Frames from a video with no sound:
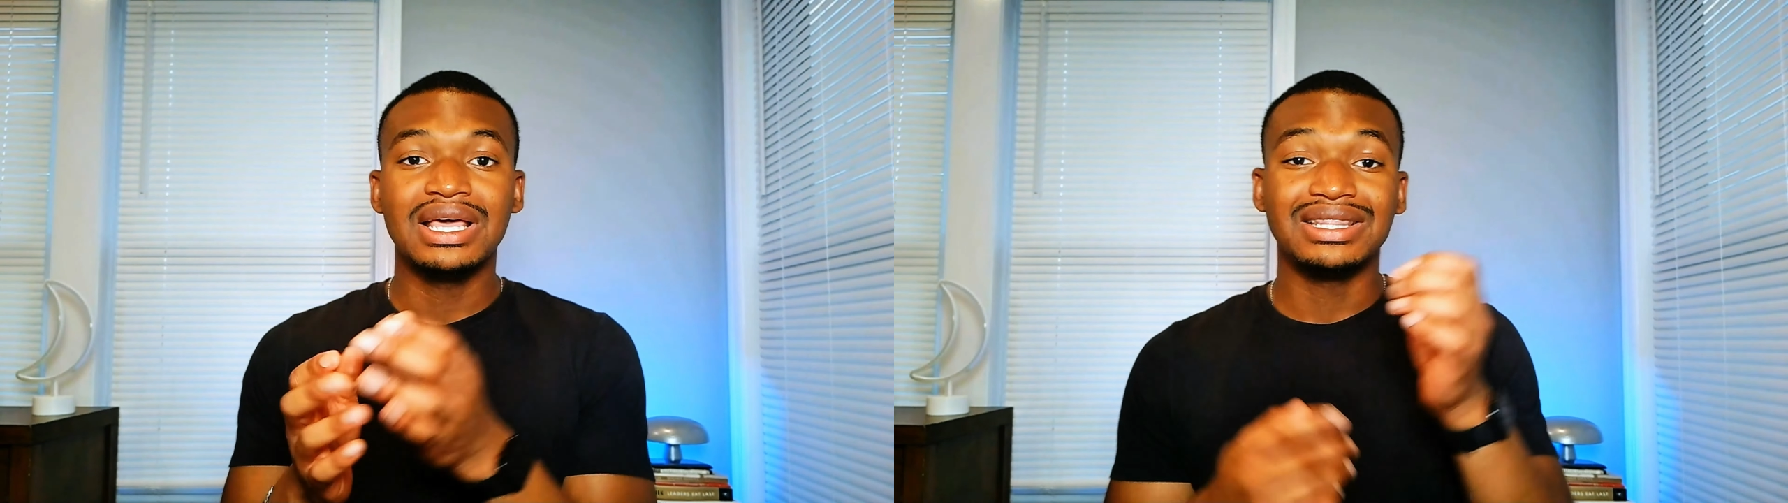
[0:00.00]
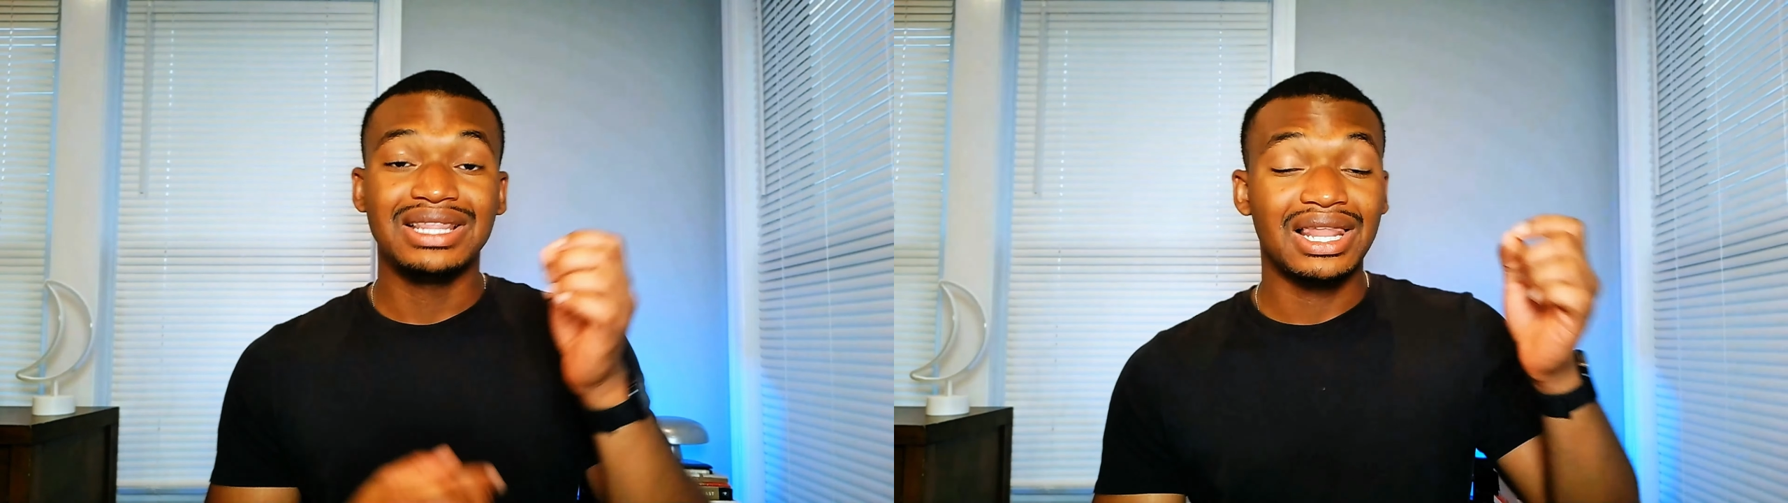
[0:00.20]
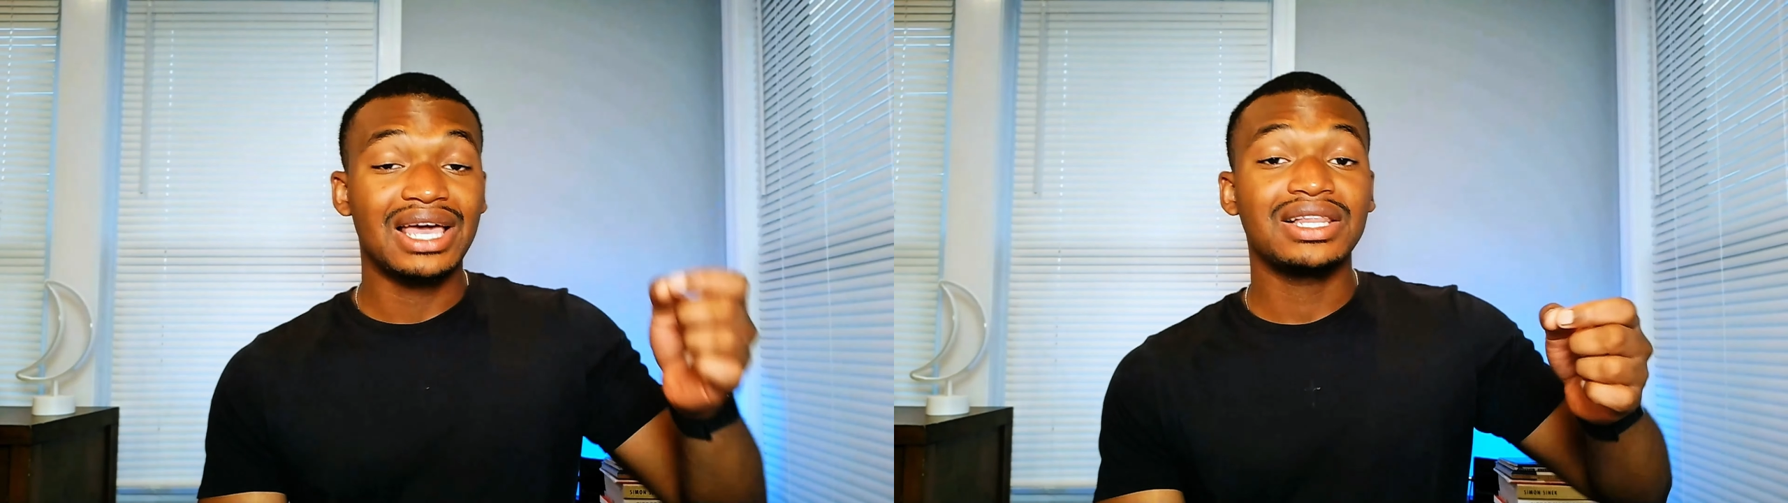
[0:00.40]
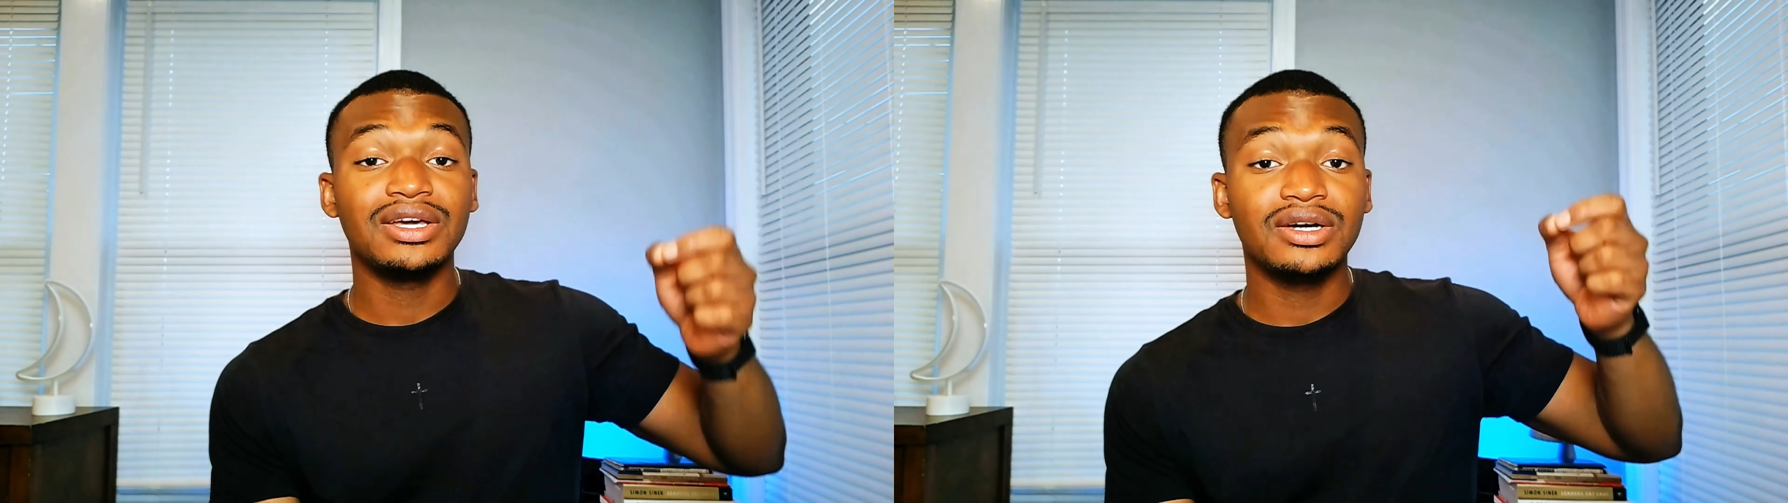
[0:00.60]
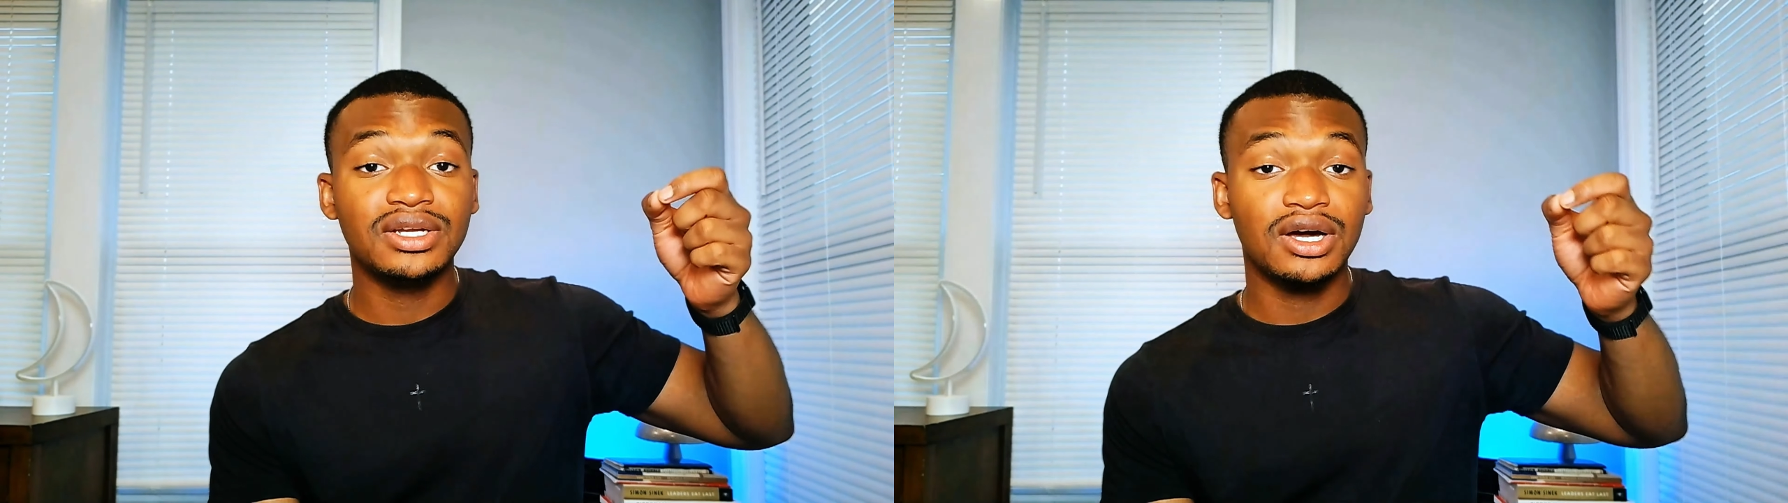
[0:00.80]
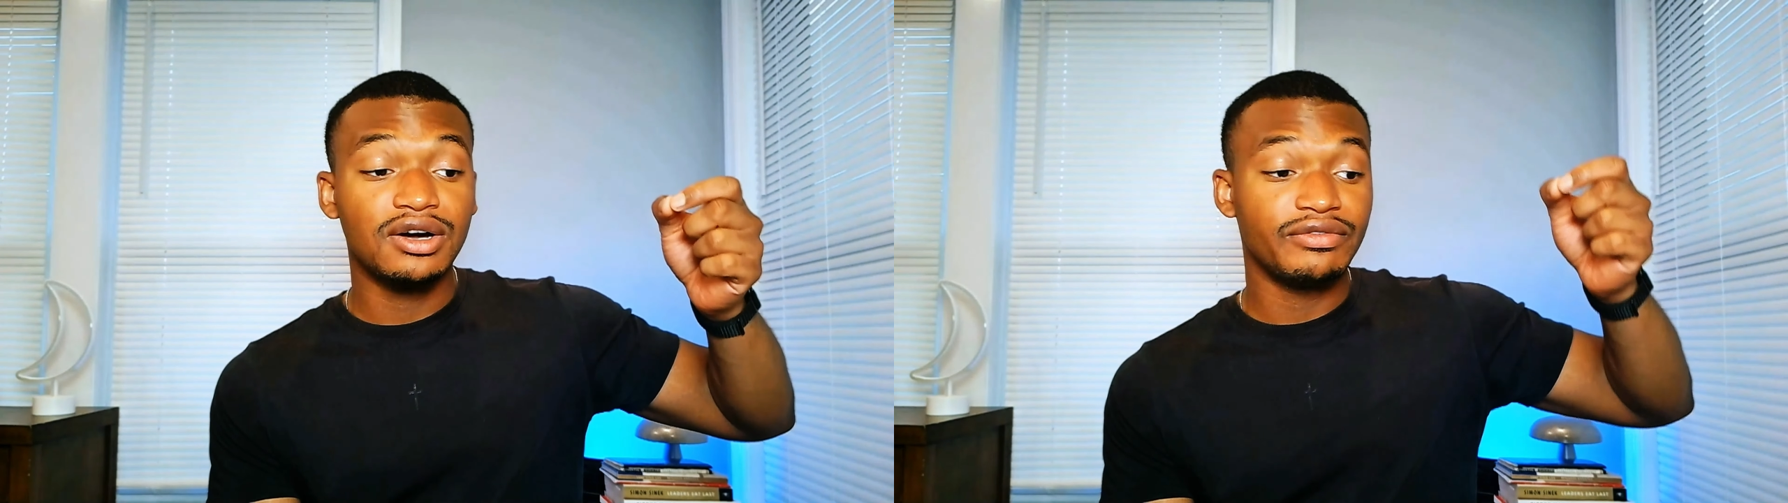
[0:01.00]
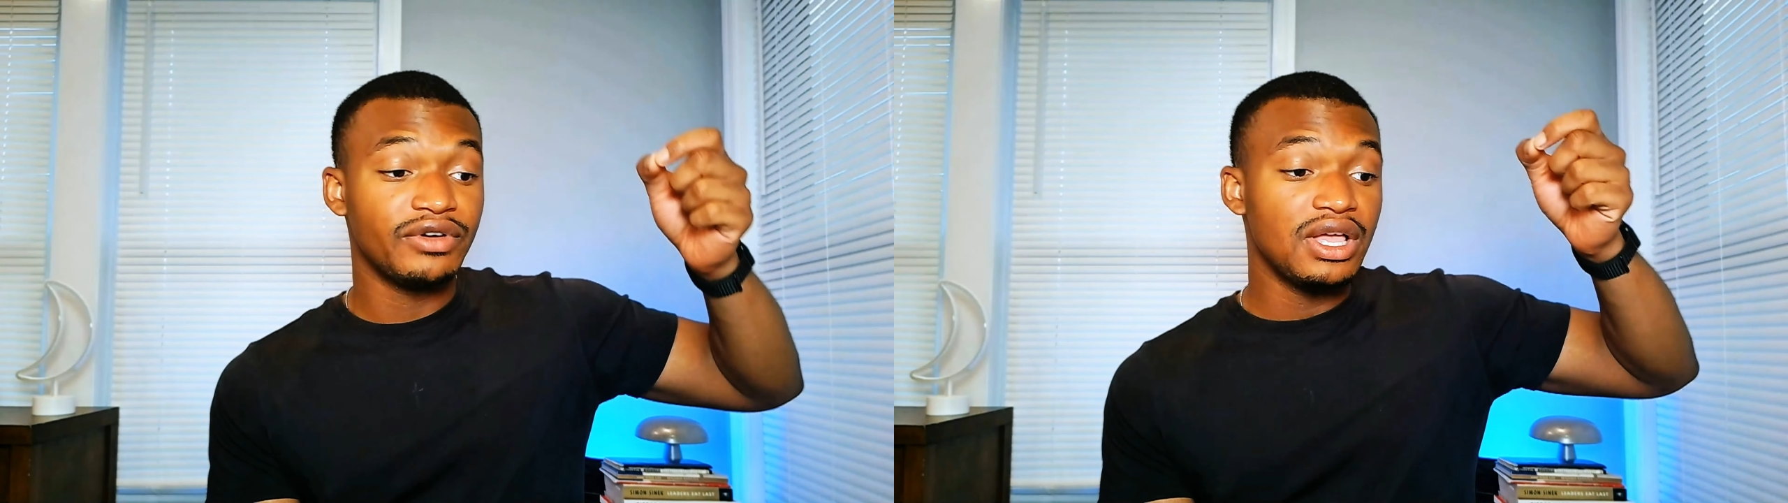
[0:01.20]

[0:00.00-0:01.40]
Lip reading: The likelihood of